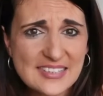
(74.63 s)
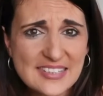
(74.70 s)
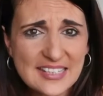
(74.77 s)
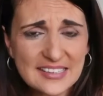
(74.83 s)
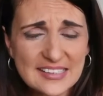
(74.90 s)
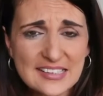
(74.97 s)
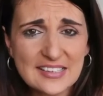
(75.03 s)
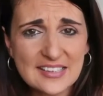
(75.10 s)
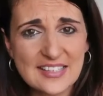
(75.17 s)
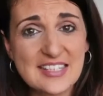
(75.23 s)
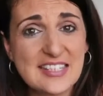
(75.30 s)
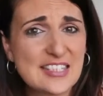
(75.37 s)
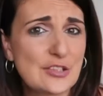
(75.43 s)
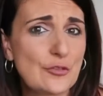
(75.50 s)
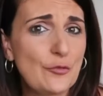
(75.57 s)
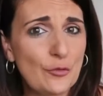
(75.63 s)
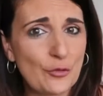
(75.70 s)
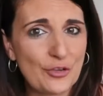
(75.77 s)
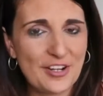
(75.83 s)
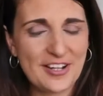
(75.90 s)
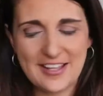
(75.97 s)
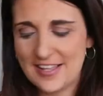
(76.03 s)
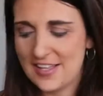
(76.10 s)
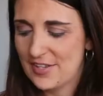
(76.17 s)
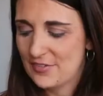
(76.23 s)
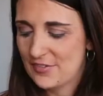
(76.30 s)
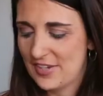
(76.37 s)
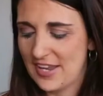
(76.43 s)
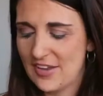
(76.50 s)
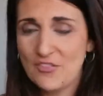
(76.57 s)
technically he's four and a
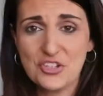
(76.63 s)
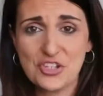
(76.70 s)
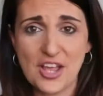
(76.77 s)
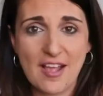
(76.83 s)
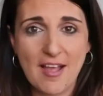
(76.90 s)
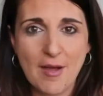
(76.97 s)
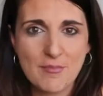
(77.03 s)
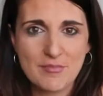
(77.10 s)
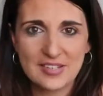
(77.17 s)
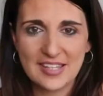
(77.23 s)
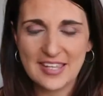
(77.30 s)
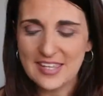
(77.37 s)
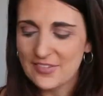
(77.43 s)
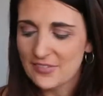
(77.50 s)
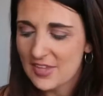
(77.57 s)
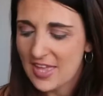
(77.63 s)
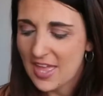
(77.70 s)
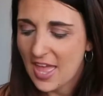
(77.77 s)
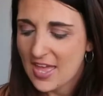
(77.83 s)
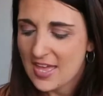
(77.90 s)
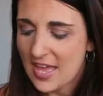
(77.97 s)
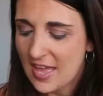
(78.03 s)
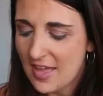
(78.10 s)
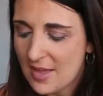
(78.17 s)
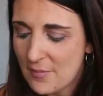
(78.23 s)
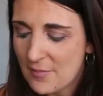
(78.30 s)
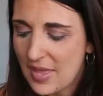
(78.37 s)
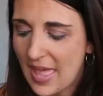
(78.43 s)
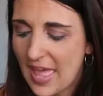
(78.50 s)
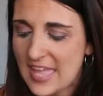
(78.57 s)
half now, which I can't believe.
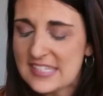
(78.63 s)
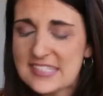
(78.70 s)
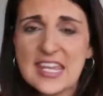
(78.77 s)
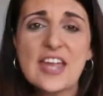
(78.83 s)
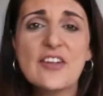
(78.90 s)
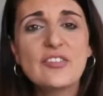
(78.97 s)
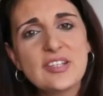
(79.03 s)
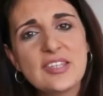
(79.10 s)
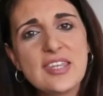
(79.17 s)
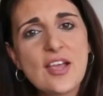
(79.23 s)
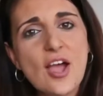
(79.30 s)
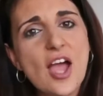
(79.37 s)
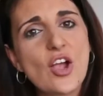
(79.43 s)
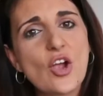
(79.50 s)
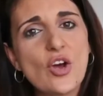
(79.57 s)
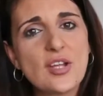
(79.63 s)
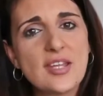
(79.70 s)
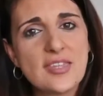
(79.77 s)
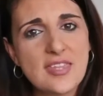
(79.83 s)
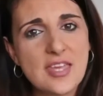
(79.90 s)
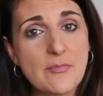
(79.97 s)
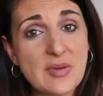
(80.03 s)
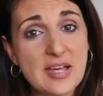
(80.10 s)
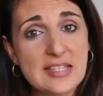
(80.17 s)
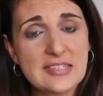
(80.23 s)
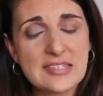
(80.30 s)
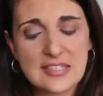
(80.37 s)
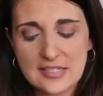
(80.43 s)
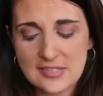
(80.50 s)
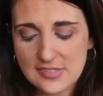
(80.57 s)
Um, and everything I got in their
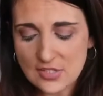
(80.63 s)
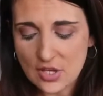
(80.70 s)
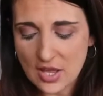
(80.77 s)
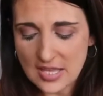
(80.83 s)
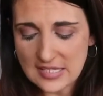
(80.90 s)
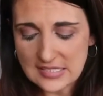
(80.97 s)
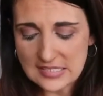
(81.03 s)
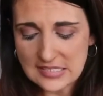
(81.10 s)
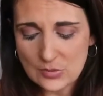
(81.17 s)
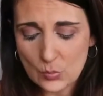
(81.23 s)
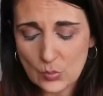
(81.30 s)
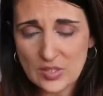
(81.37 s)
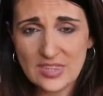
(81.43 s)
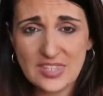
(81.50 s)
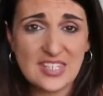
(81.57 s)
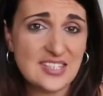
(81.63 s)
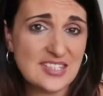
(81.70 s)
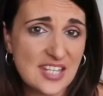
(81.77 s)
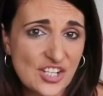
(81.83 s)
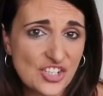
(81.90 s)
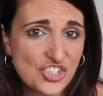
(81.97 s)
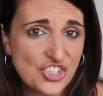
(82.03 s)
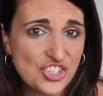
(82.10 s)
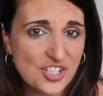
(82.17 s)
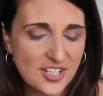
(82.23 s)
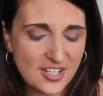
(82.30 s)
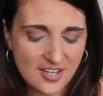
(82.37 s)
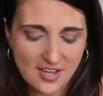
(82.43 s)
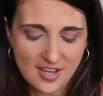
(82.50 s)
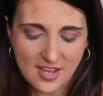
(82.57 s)
baskets I did with
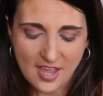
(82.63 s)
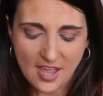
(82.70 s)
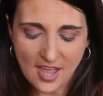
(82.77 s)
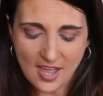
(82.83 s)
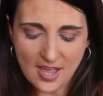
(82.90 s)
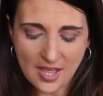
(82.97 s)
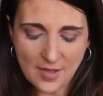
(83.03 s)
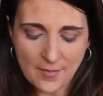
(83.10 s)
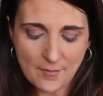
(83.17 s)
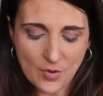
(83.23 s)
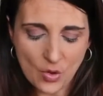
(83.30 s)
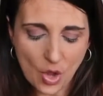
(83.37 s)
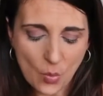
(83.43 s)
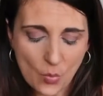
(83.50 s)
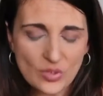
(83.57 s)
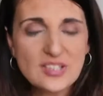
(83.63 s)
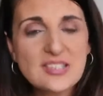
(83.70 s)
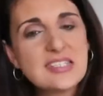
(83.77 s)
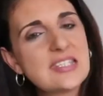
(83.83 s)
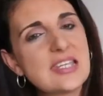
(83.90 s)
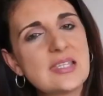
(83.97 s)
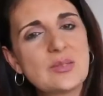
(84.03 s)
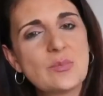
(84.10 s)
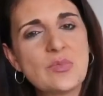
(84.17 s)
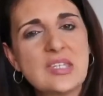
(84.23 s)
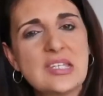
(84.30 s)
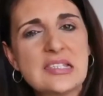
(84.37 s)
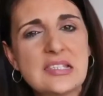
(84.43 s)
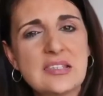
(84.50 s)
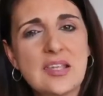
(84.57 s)
intention. Um, I wanted to get them
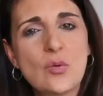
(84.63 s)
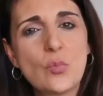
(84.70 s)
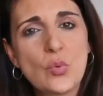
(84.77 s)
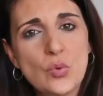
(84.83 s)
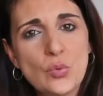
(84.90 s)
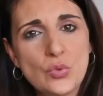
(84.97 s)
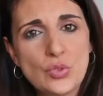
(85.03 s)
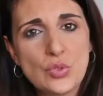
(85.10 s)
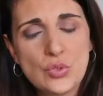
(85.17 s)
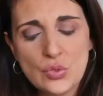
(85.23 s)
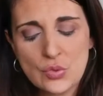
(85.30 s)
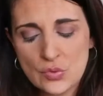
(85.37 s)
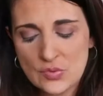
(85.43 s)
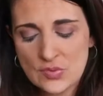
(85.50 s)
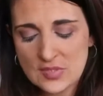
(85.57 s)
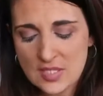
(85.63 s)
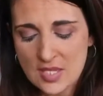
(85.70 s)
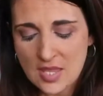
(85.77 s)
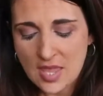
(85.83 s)
things that they will use